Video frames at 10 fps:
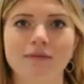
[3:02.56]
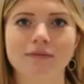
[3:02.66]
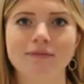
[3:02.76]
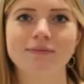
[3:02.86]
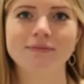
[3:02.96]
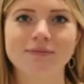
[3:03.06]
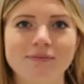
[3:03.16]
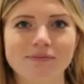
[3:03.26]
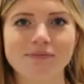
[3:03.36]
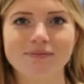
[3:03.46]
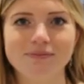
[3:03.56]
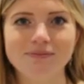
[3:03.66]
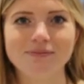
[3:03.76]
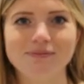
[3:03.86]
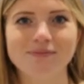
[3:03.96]

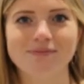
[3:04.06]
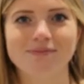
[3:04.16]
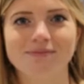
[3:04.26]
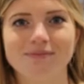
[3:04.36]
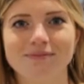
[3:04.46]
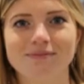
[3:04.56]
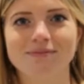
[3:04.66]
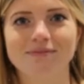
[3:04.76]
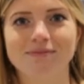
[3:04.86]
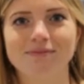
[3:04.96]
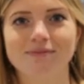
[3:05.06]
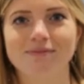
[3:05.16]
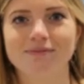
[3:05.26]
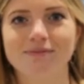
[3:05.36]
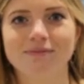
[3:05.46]

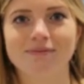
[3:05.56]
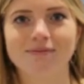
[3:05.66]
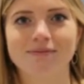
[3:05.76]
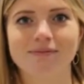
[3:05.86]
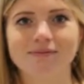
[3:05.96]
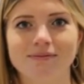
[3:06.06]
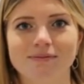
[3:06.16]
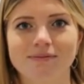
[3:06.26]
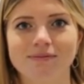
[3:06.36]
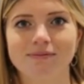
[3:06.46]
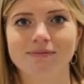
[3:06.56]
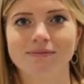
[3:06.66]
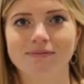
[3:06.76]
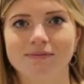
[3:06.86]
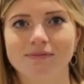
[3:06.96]

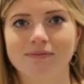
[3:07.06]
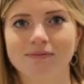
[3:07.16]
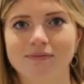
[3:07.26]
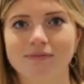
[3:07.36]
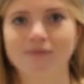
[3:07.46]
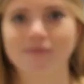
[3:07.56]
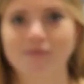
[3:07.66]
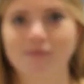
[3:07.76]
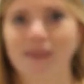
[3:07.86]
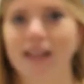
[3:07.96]
The person shown says nothing.